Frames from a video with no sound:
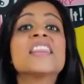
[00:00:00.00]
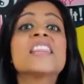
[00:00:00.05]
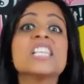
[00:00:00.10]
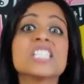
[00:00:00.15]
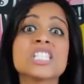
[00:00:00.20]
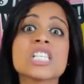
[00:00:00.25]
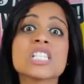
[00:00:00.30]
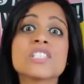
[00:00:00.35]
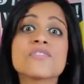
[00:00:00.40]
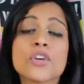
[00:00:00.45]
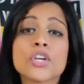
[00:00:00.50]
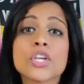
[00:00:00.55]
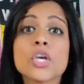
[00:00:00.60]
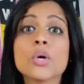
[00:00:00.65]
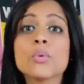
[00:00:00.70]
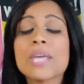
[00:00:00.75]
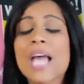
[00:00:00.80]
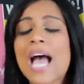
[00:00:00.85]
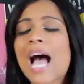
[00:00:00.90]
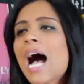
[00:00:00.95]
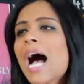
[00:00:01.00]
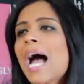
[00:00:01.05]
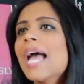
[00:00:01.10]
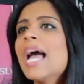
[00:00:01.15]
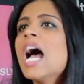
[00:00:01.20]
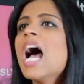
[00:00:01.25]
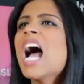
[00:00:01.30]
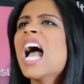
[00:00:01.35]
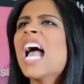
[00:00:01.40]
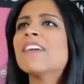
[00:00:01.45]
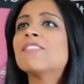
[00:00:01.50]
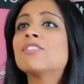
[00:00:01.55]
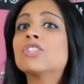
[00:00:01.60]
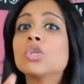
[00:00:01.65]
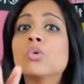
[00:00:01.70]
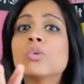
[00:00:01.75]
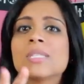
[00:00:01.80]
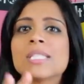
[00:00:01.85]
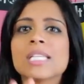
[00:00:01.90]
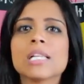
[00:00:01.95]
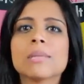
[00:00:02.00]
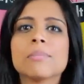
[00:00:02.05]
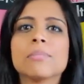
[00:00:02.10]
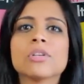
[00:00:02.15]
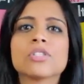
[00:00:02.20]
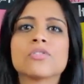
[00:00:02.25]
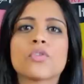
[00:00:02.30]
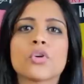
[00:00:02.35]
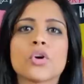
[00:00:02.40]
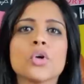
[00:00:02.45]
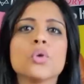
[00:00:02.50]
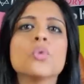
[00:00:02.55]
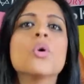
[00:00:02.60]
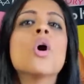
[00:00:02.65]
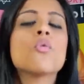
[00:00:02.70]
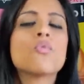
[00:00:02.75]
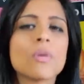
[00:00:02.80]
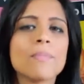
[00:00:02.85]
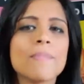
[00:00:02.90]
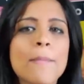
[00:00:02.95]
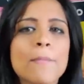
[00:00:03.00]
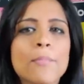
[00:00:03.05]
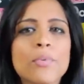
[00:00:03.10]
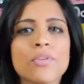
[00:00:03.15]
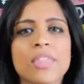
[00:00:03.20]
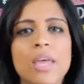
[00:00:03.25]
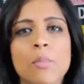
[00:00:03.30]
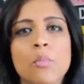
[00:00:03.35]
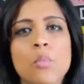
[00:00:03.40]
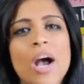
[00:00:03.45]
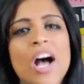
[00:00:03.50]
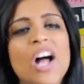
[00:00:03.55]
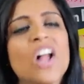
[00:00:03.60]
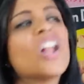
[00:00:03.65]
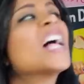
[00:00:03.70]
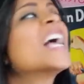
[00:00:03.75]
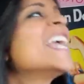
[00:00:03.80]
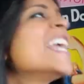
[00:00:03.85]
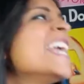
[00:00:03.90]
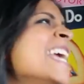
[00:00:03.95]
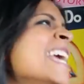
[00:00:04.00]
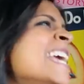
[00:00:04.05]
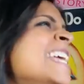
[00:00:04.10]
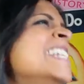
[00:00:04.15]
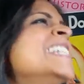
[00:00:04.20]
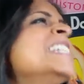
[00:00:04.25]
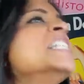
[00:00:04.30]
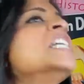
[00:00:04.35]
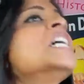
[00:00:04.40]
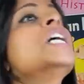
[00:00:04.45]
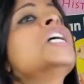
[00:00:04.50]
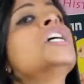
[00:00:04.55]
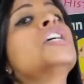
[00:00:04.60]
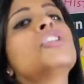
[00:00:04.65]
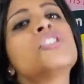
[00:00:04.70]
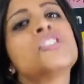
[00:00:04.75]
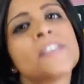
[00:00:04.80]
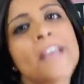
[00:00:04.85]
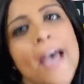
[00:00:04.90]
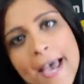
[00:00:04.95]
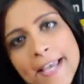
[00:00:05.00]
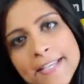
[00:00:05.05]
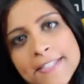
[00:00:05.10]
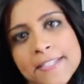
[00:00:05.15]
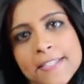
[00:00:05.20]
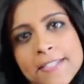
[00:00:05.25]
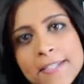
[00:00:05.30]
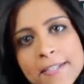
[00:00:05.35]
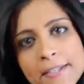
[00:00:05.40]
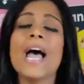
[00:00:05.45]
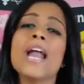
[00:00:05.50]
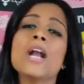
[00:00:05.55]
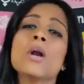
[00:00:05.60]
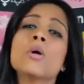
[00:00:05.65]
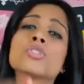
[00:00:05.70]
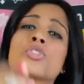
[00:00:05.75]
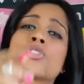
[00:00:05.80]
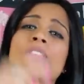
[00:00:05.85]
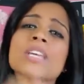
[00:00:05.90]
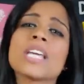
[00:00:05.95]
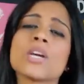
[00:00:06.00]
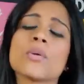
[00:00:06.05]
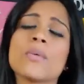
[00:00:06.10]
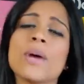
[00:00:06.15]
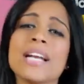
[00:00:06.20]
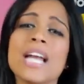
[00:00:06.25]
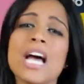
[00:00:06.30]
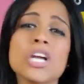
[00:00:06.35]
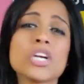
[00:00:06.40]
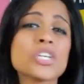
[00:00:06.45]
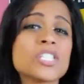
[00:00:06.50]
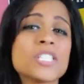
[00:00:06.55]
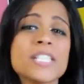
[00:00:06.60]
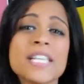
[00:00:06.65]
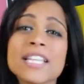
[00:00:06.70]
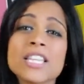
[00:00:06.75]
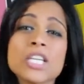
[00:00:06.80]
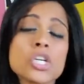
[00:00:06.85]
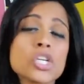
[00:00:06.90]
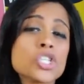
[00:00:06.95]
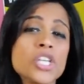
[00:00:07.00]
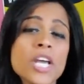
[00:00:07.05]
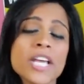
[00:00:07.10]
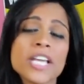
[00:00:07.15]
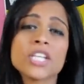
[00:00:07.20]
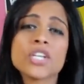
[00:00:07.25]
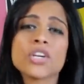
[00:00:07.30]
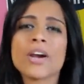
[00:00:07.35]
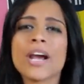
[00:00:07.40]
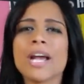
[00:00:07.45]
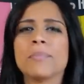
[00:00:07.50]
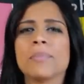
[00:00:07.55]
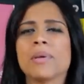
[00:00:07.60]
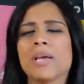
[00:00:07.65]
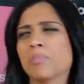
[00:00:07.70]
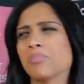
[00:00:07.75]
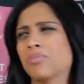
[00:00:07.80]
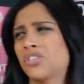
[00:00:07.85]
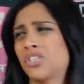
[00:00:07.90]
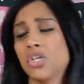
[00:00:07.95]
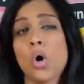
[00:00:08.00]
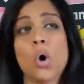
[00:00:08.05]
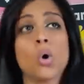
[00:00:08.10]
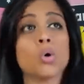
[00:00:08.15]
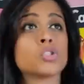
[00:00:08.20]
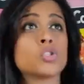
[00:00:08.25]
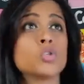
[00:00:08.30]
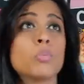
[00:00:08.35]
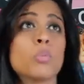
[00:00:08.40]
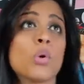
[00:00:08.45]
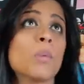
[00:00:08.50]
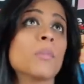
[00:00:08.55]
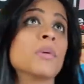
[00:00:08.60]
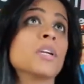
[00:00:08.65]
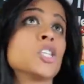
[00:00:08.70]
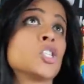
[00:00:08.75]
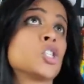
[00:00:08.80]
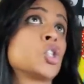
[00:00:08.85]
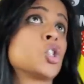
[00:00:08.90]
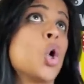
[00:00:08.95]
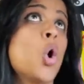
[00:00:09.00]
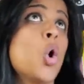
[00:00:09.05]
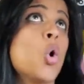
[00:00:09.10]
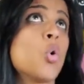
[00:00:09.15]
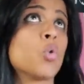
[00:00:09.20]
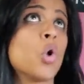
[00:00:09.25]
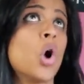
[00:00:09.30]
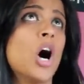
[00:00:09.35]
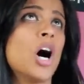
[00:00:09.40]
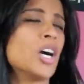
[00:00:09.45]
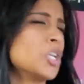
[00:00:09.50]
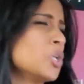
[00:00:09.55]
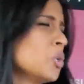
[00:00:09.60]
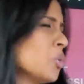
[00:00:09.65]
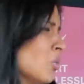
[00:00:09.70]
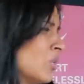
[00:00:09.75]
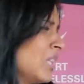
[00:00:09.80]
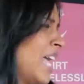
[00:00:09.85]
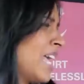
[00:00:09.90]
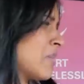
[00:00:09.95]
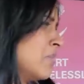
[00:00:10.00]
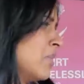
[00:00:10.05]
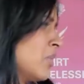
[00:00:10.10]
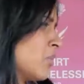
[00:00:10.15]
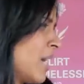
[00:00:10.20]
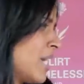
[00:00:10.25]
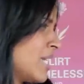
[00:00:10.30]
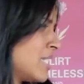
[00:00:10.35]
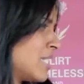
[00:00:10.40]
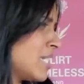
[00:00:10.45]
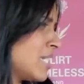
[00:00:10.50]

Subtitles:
This is for you. Yeah, hi. I have two syllables for you. Remember them well. Incest. I know what you're thinking right now, you're sitting there shaking your head being like, yo, Superwoman is so wrong. You don't like me, right,